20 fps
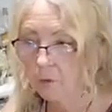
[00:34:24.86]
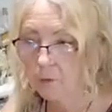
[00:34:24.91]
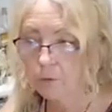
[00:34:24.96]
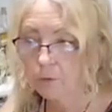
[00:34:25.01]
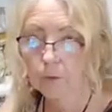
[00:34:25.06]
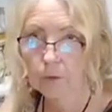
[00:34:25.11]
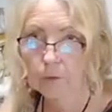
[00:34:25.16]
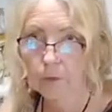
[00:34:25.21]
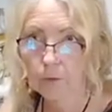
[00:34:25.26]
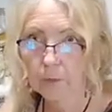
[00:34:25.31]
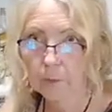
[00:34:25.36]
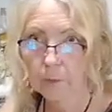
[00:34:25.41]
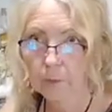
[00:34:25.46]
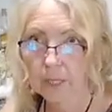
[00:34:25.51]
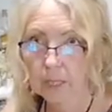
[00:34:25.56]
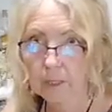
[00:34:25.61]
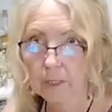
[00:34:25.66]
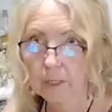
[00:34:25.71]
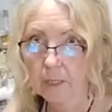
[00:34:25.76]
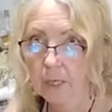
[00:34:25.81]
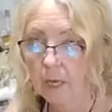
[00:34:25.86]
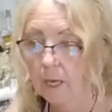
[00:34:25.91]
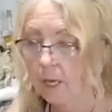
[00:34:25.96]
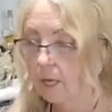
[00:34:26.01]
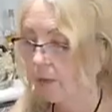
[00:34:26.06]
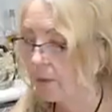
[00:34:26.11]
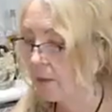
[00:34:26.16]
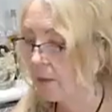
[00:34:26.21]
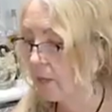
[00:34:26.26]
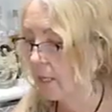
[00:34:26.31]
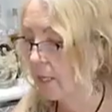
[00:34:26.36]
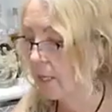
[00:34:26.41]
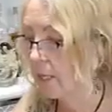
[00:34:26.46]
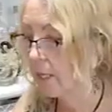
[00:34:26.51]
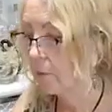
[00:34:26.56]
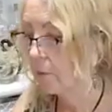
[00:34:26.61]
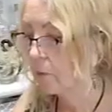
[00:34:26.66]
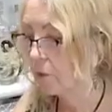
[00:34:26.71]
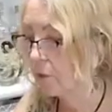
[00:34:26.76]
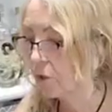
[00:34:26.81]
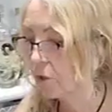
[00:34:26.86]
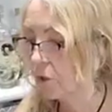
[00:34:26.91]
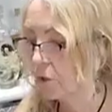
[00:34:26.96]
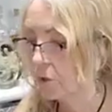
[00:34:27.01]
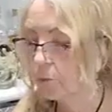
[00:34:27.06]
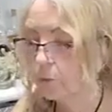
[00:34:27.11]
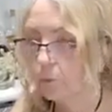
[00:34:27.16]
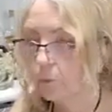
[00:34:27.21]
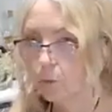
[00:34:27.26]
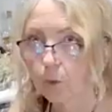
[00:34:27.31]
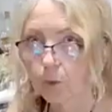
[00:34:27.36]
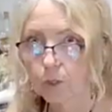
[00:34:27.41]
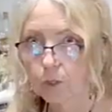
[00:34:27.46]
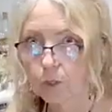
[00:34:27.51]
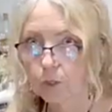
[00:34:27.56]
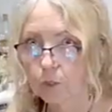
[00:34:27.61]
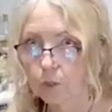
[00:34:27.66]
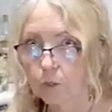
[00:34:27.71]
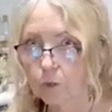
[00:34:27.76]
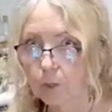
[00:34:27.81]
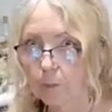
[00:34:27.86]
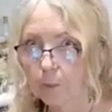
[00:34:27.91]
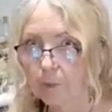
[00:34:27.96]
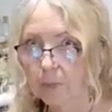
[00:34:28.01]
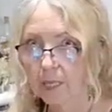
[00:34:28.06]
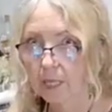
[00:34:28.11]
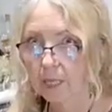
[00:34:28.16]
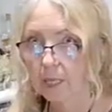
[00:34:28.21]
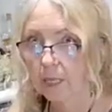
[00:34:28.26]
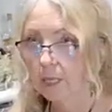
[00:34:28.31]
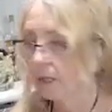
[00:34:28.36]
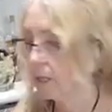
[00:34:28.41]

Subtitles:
45 minutes, then it will turn more syrupy